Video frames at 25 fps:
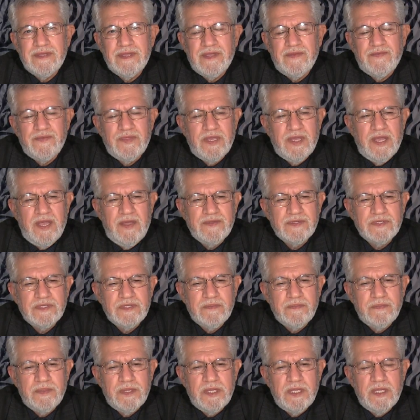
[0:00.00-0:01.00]
If they have
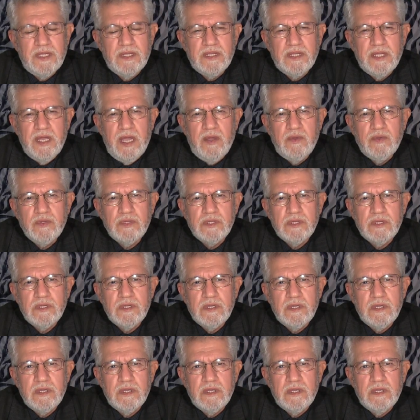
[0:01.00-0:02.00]
bring doubt
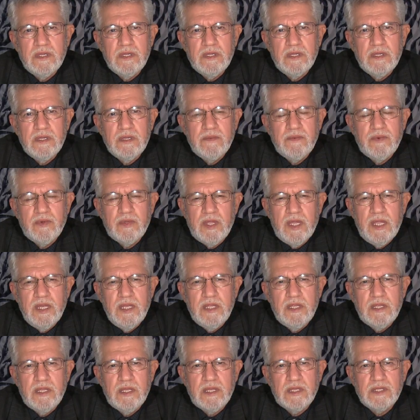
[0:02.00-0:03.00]
for
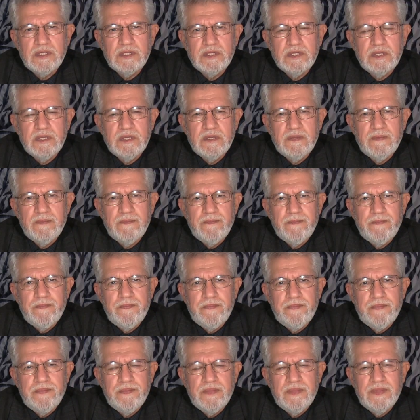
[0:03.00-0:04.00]
anything,
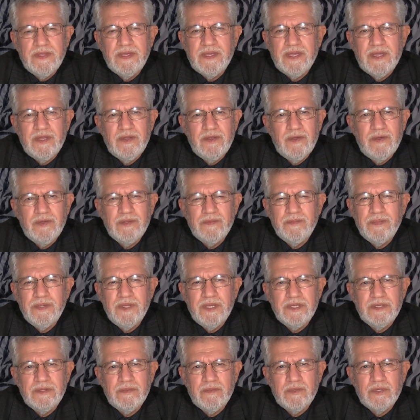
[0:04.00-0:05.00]
they cannot
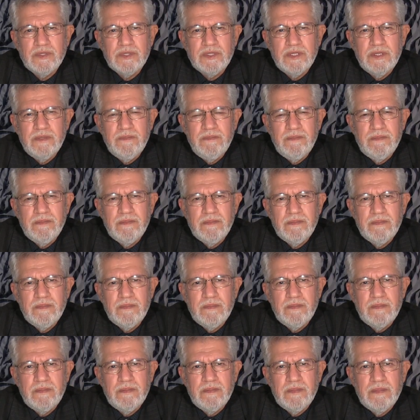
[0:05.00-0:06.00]
be as a Muslim,
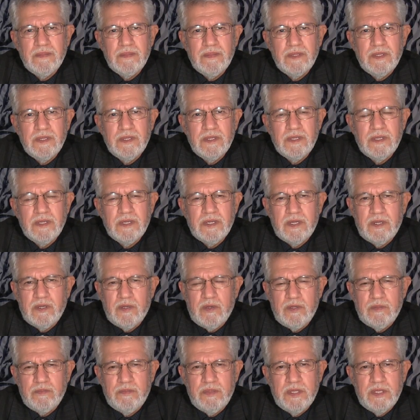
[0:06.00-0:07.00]

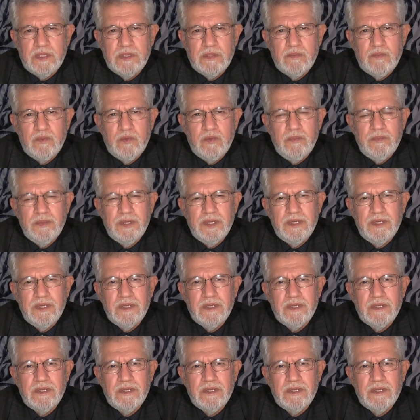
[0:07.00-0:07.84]
cannot be as a Mu'min.